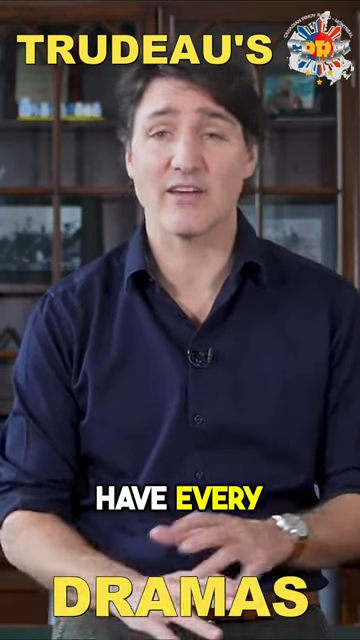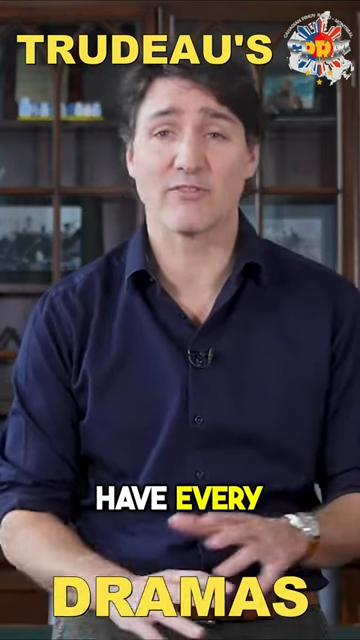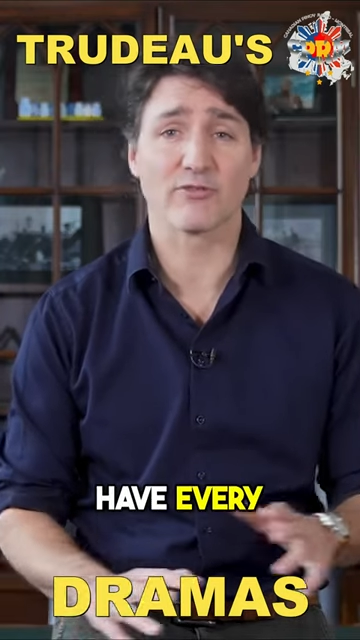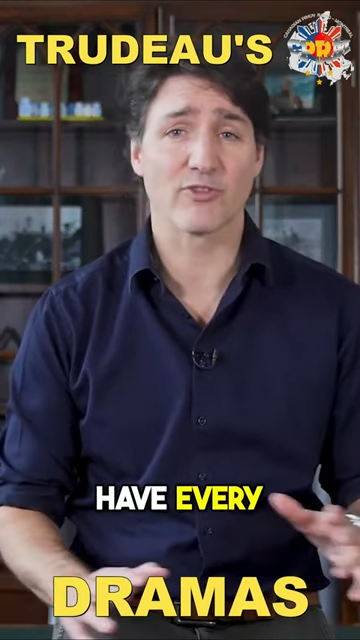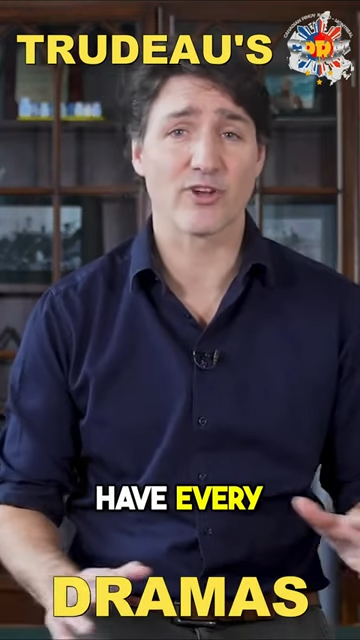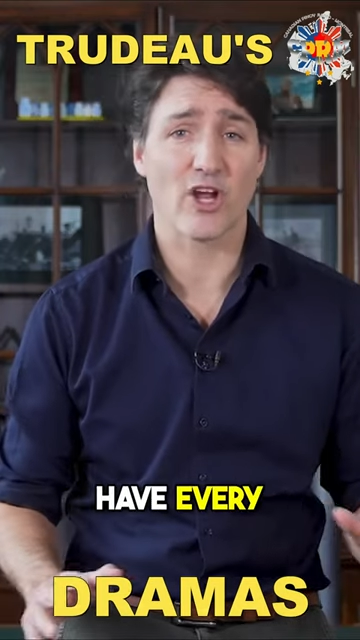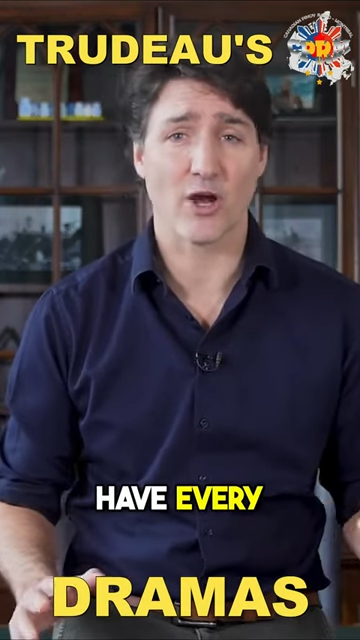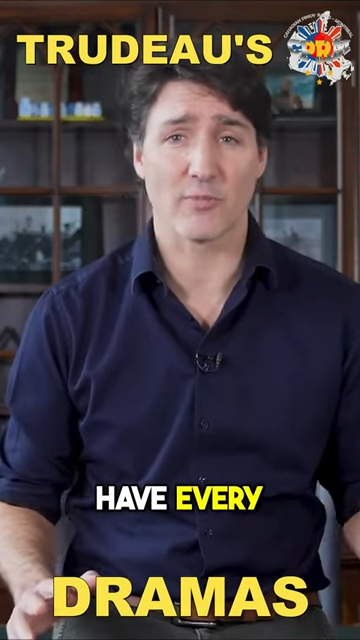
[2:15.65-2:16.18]

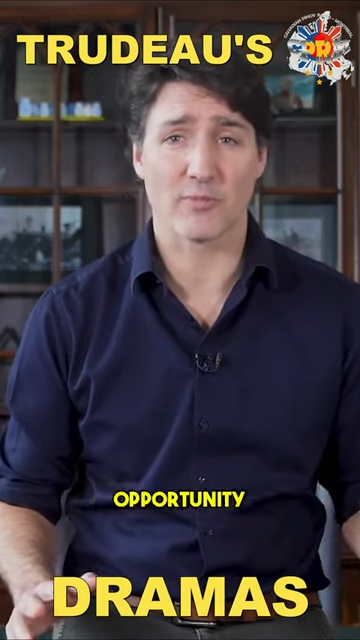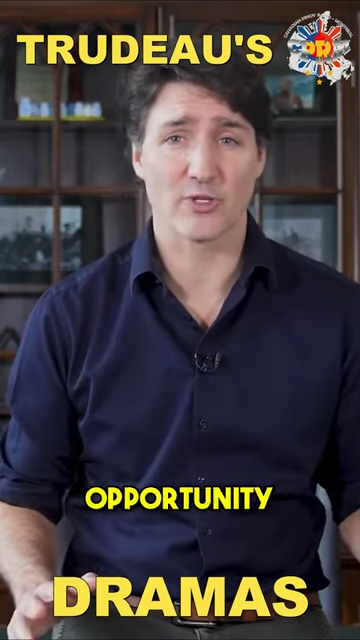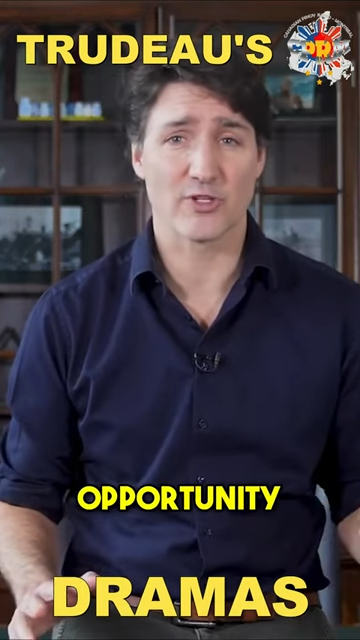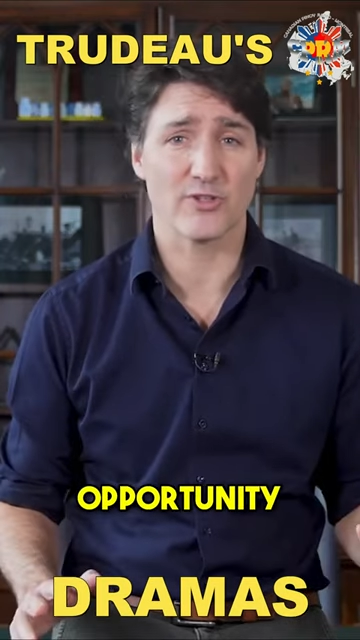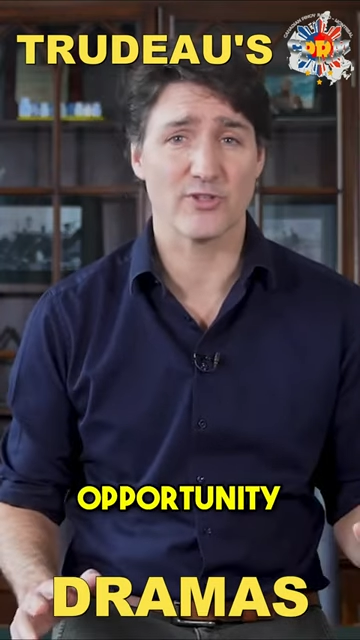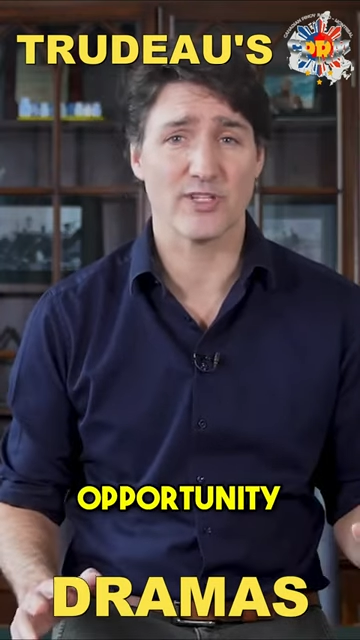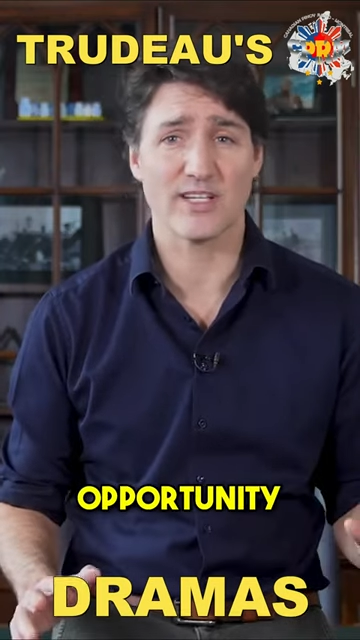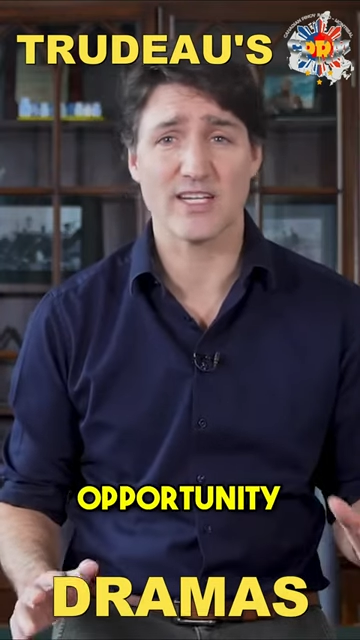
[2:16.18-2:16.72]
every
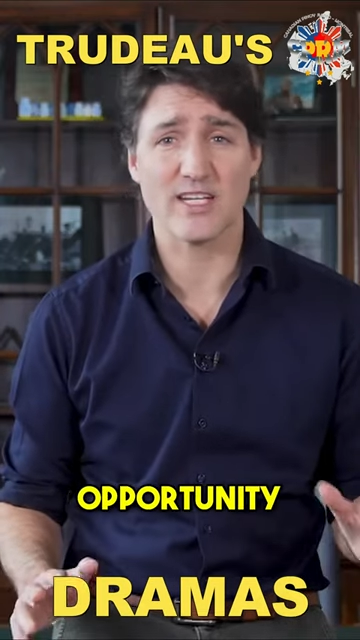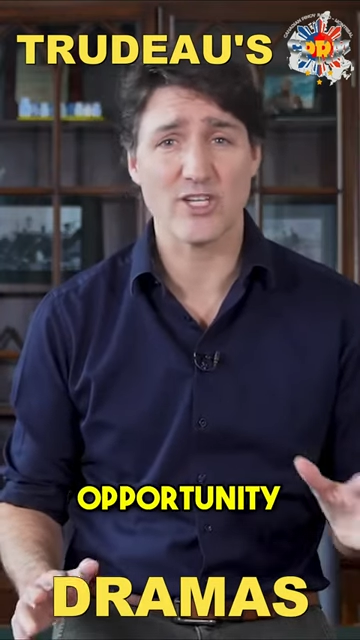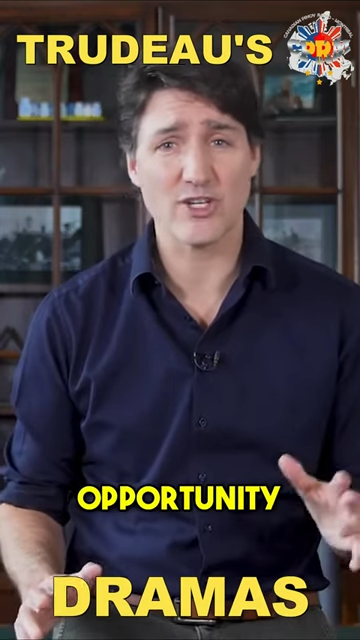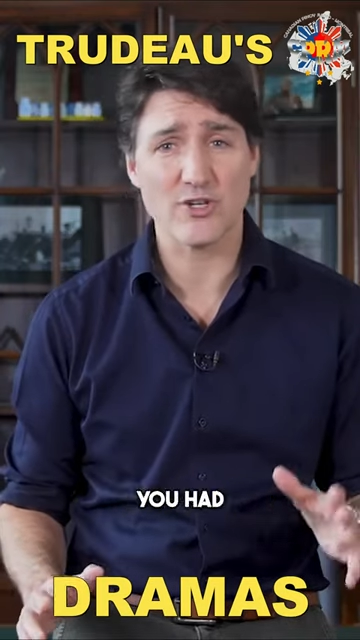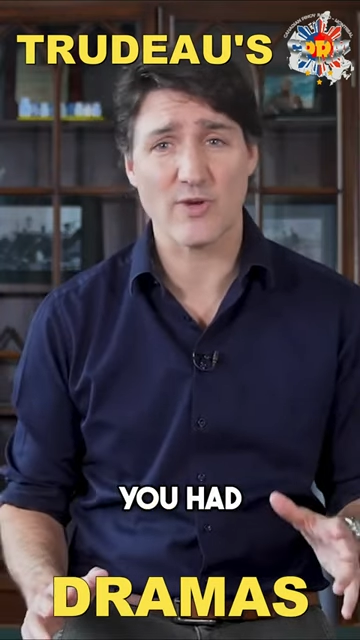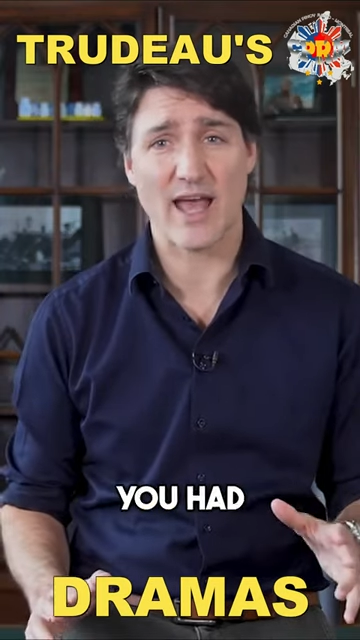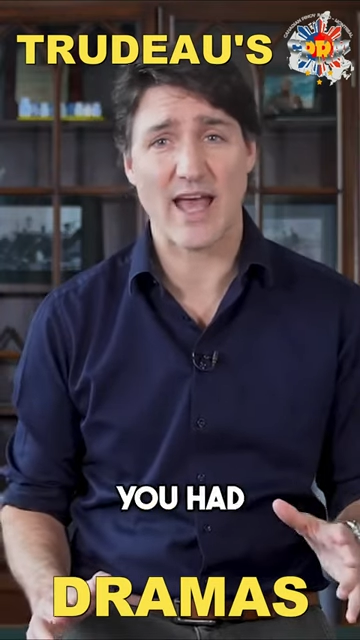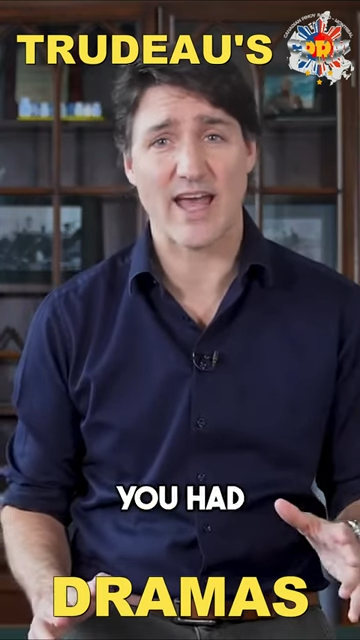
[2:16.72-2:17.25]
opportunity
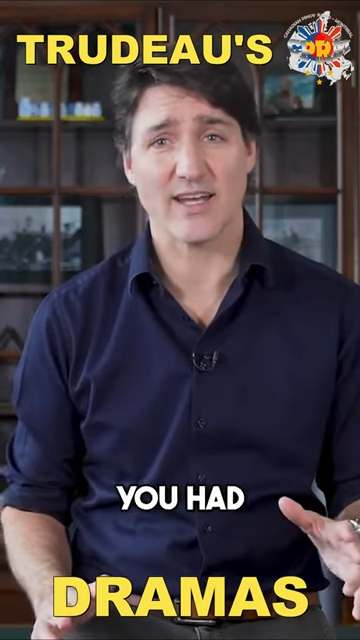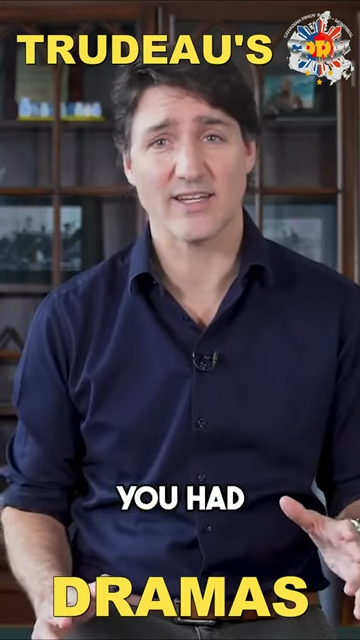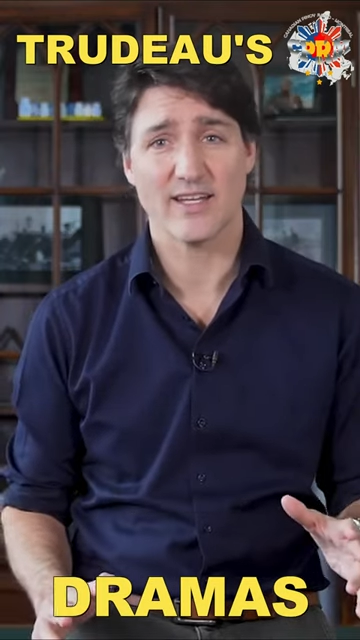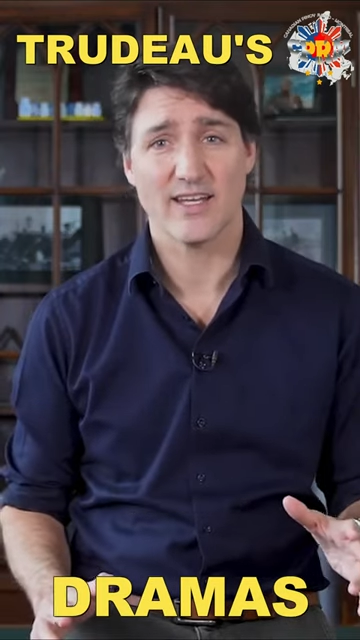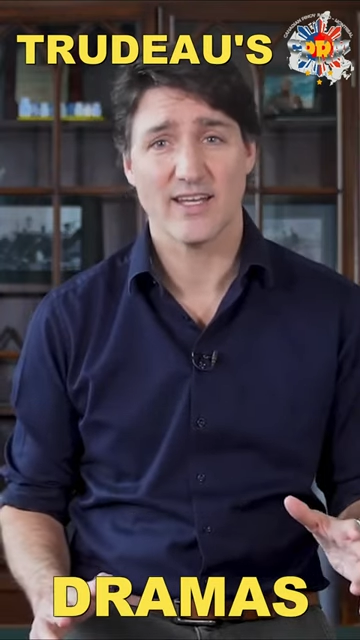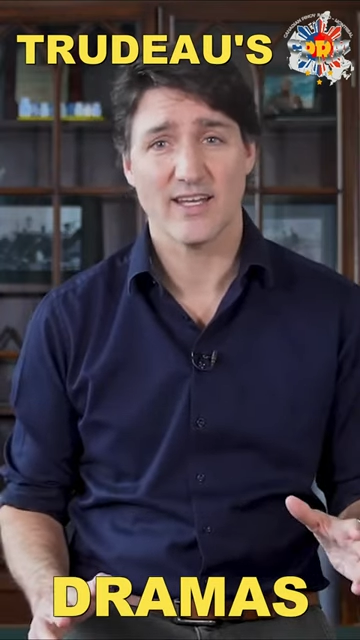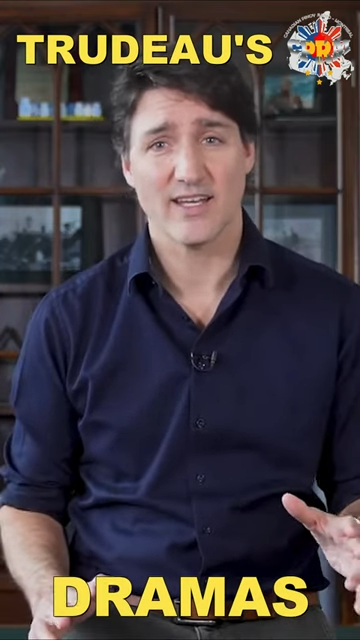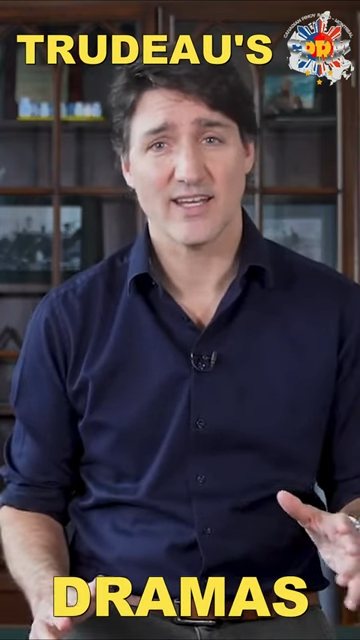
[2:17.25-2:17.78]
you had
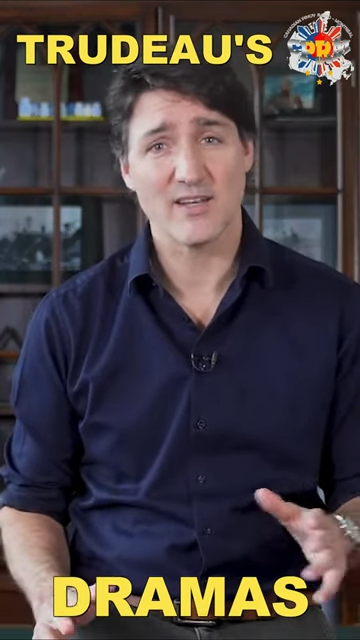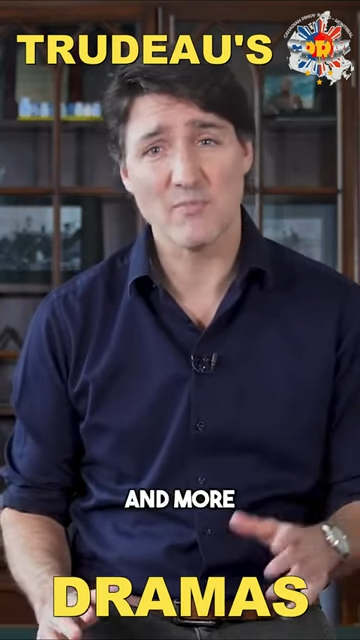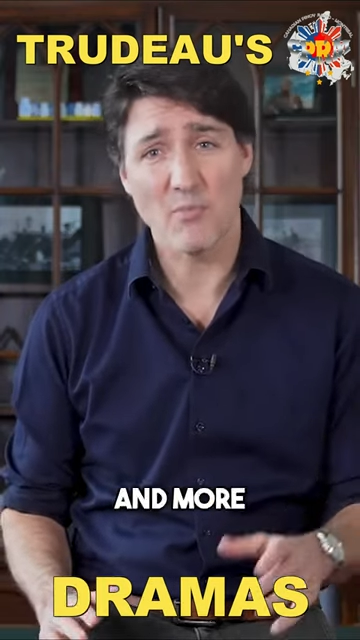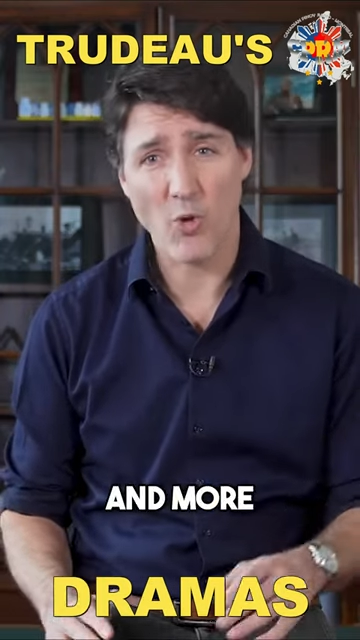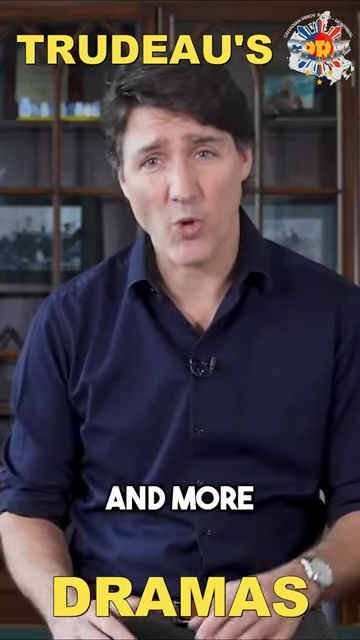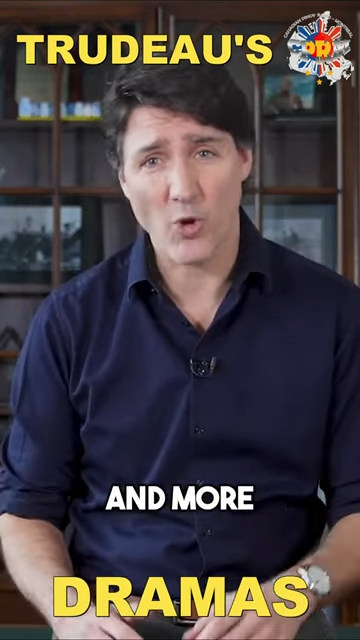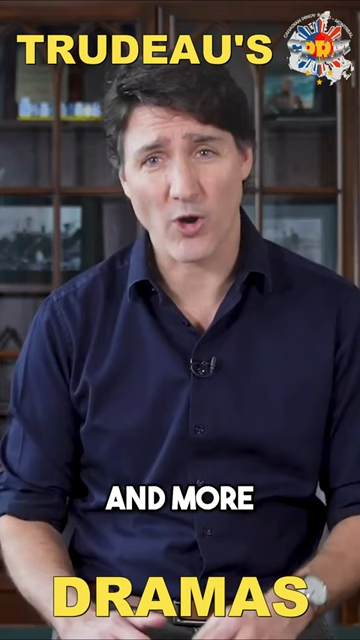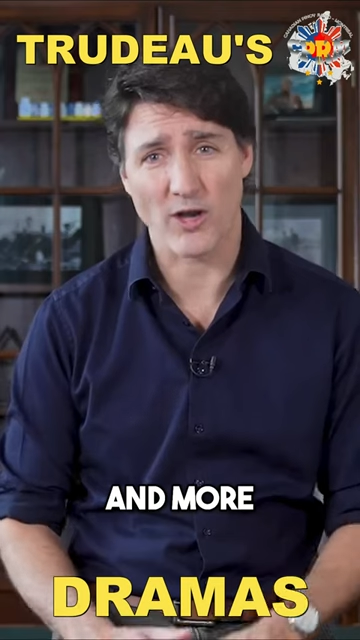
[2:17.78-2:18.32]
and
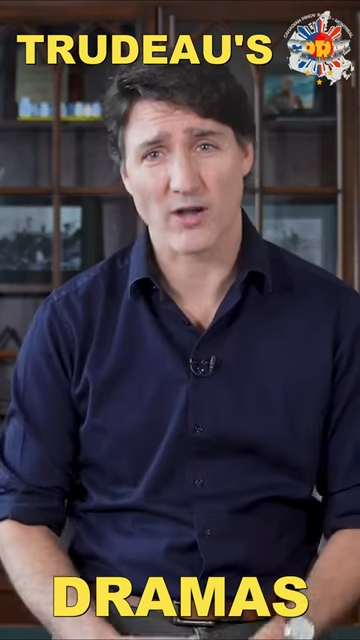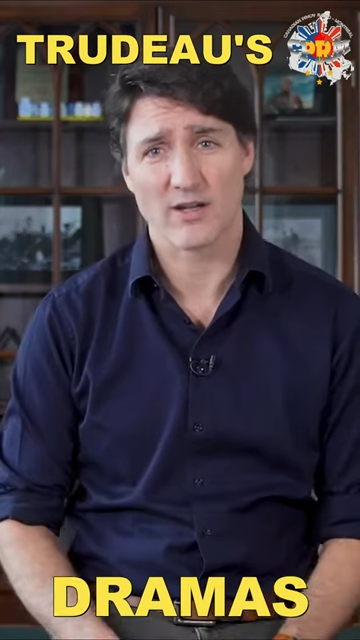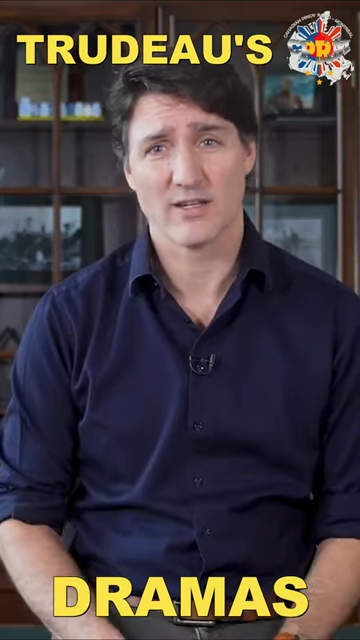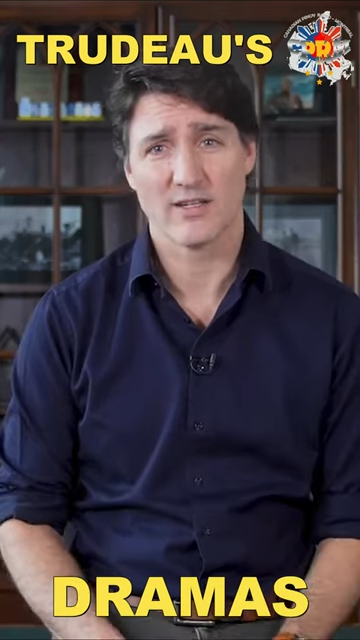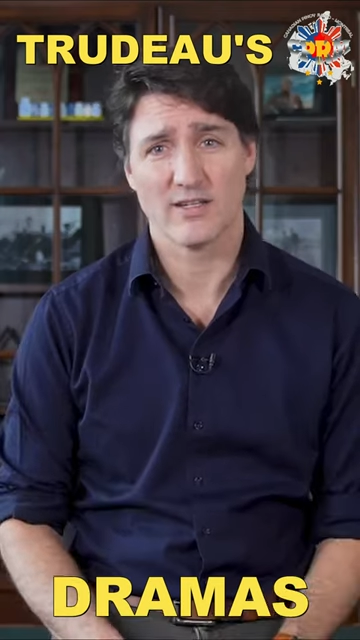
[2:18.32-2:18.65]
more.